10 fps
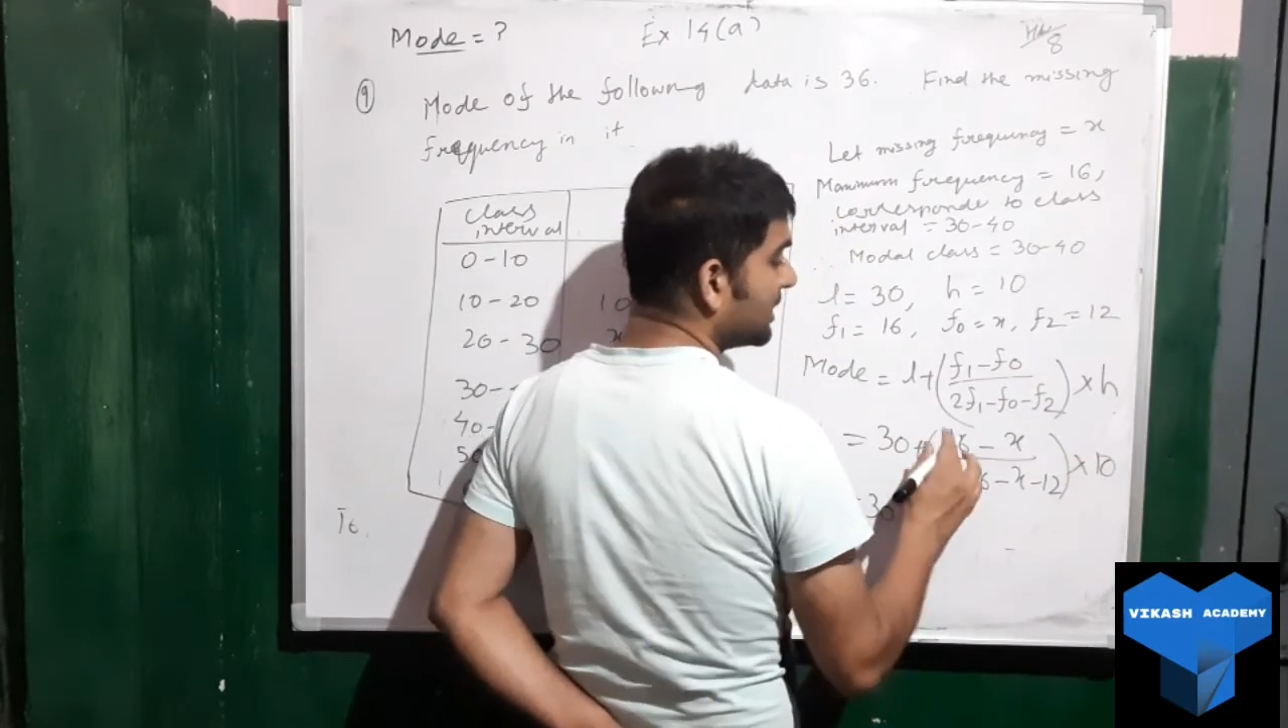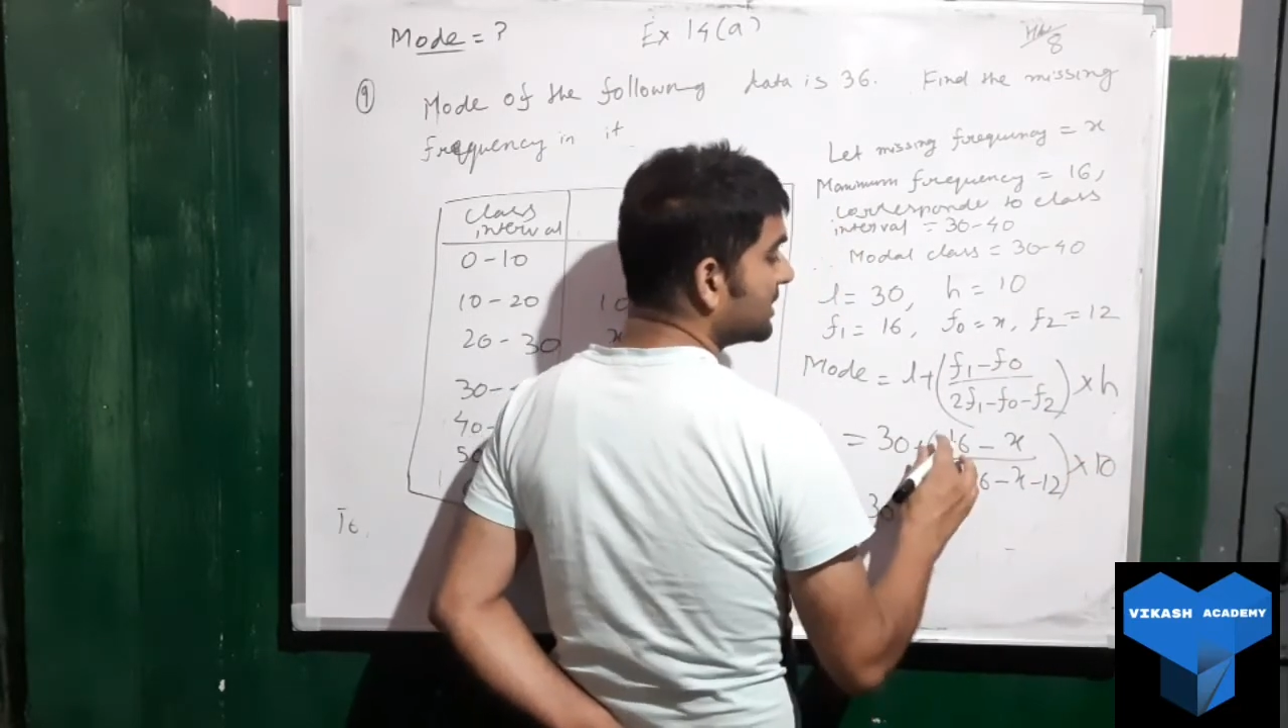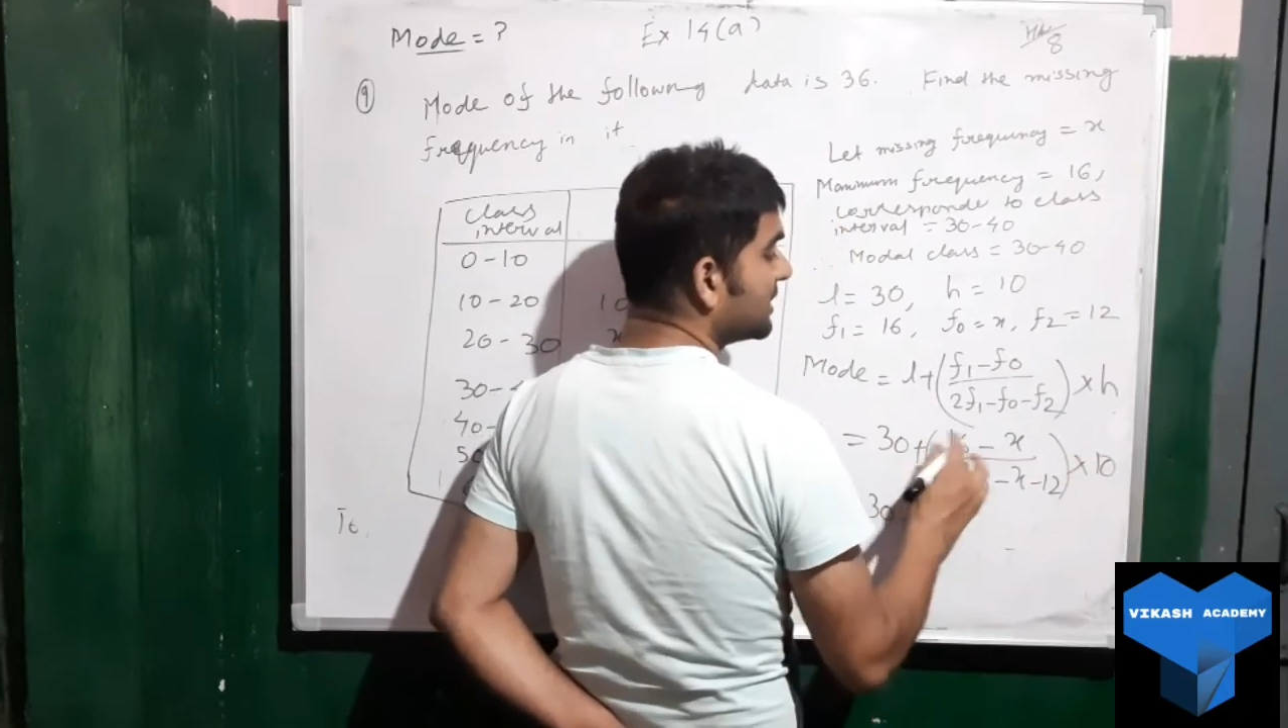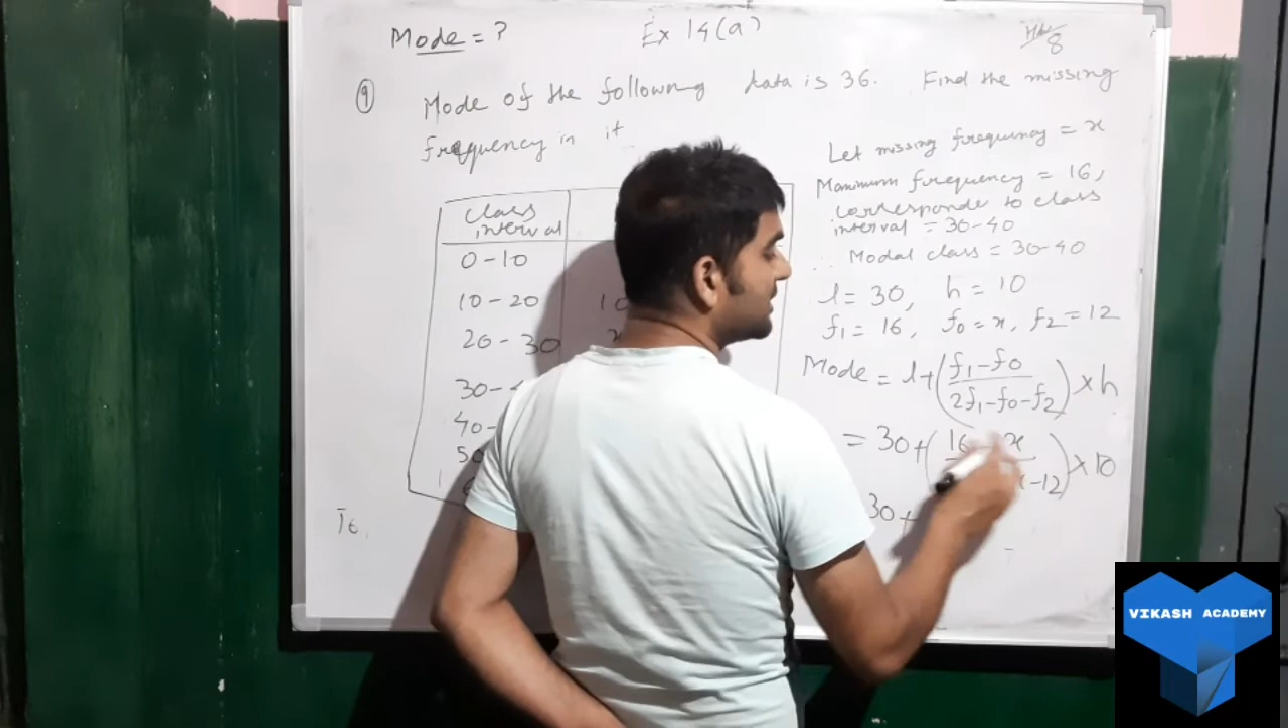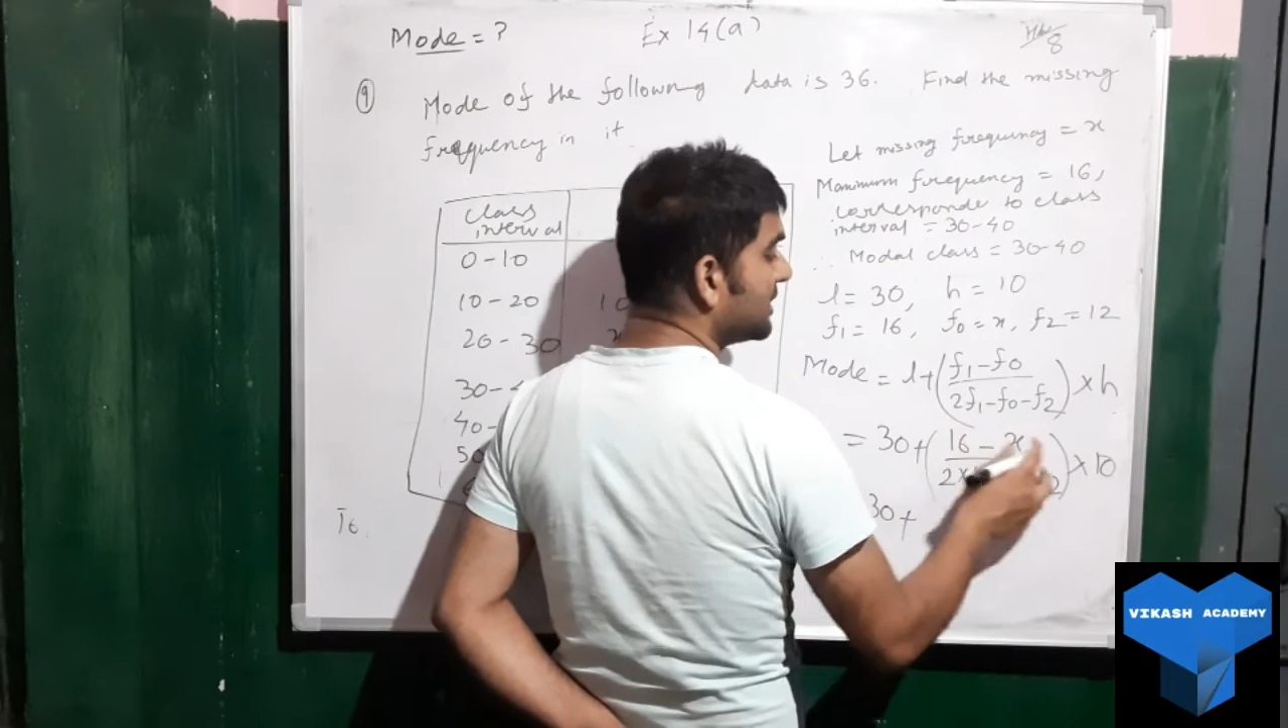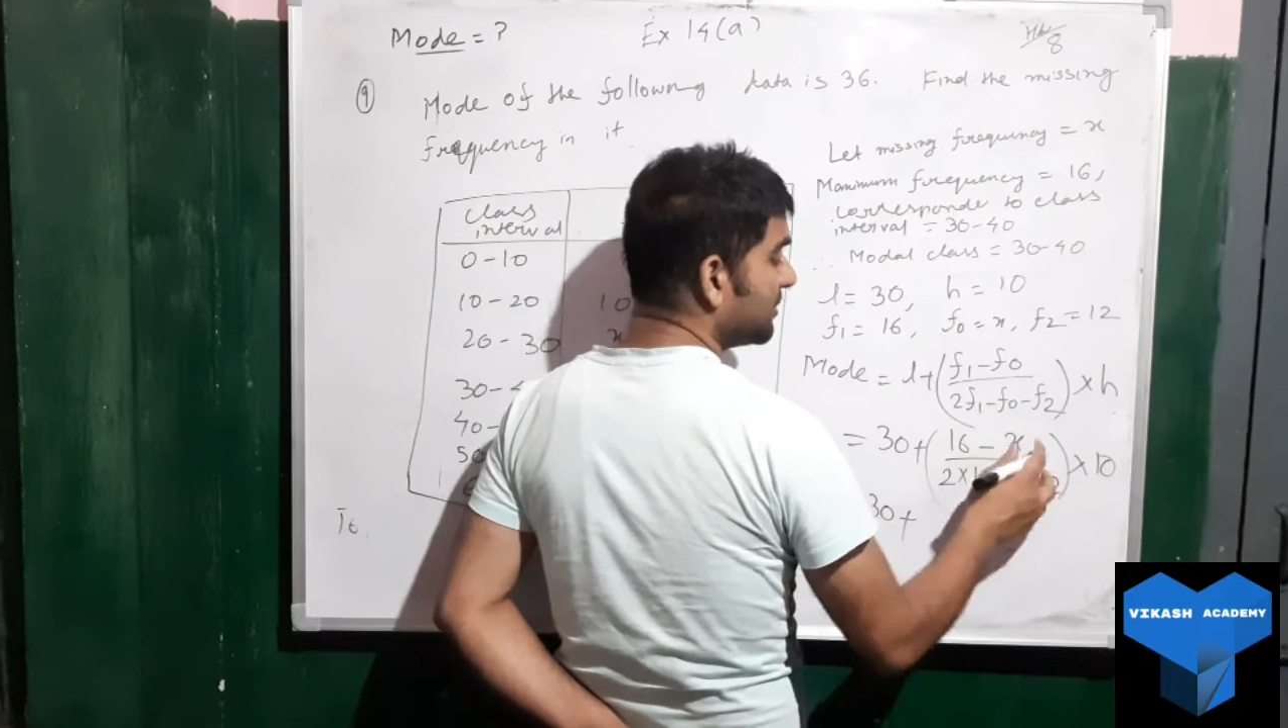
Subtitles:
16